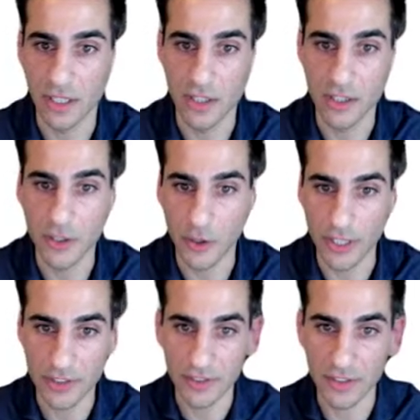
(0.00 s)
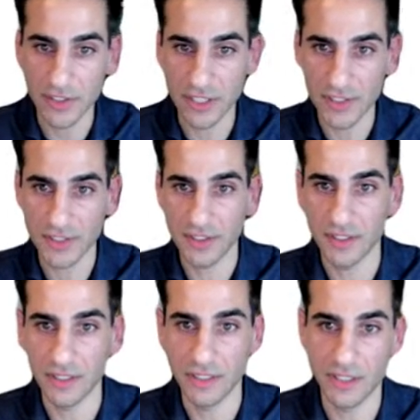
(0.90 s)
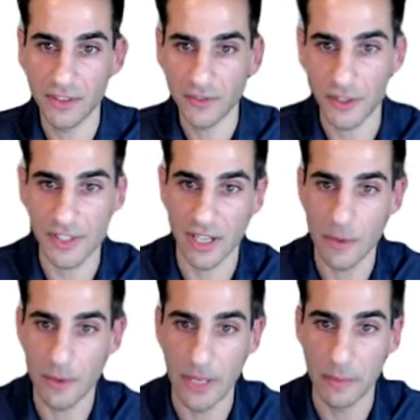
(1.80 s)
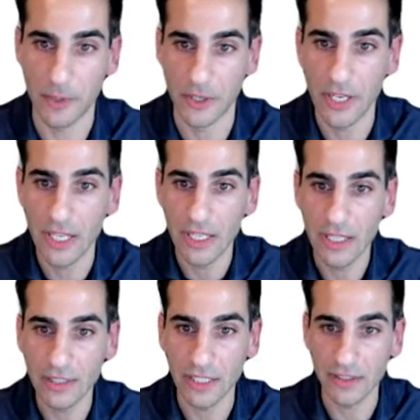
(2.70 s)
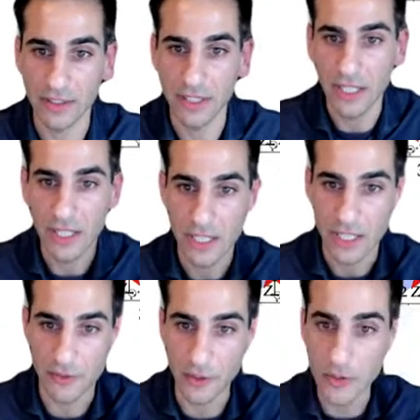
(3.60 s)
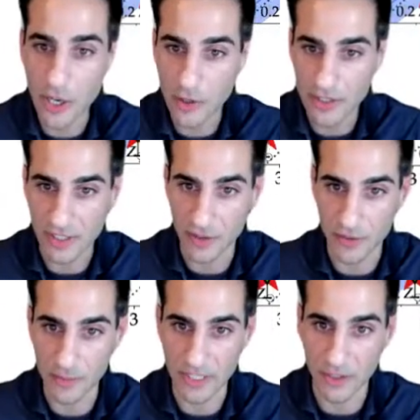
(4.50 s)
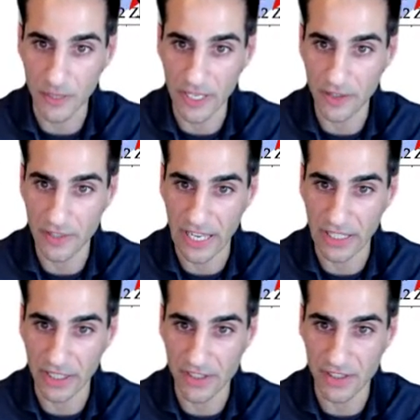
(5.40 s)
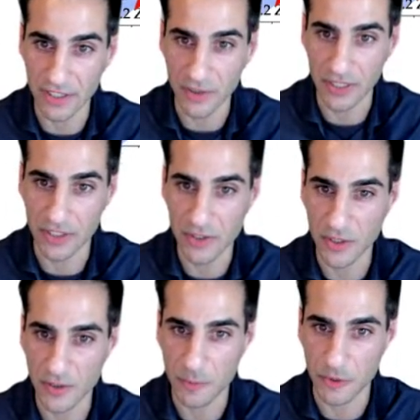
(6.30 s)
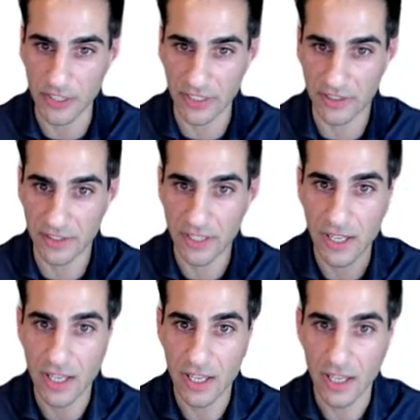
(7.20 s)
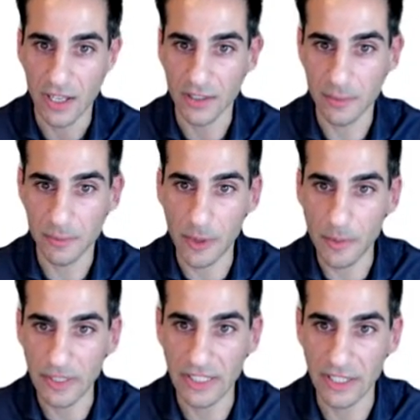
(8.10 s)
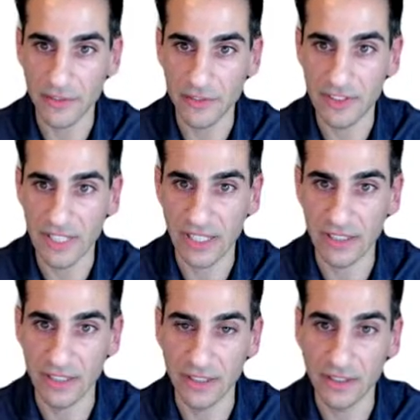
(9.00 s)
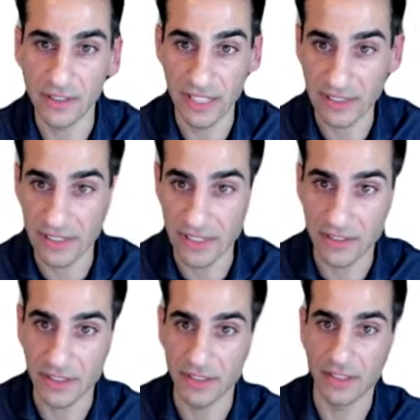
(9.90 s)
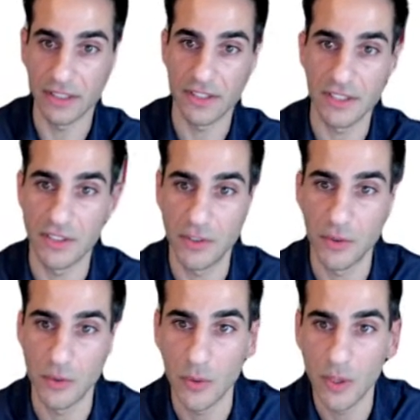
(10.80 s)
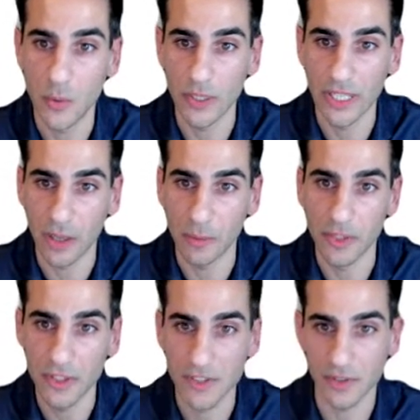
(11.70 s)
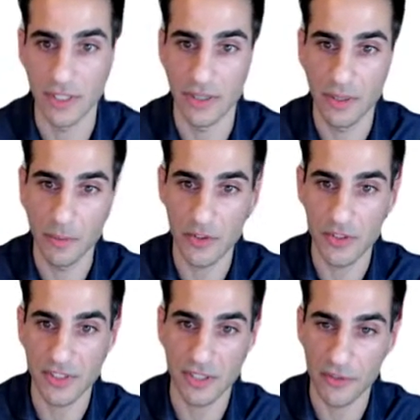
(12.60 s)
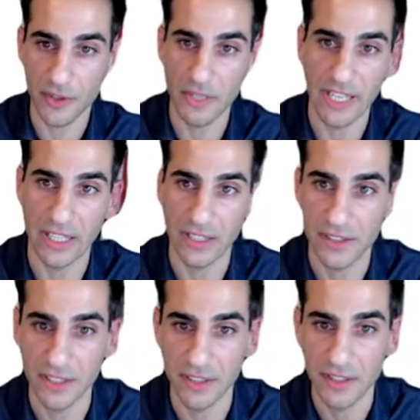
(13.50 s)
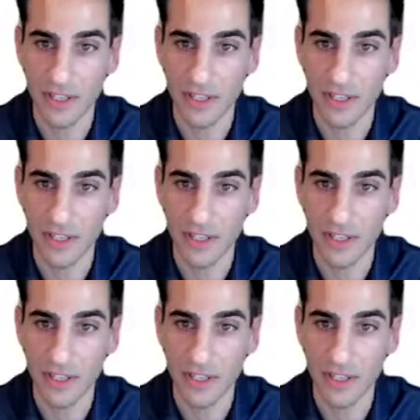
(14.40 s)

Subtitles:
Joritz discussed in his first ALMA paper, that if you know the star formation rate of a galaxy, you can sort of predict the probability of detecting it in C2 with ALMA. So the most star-forming galaxies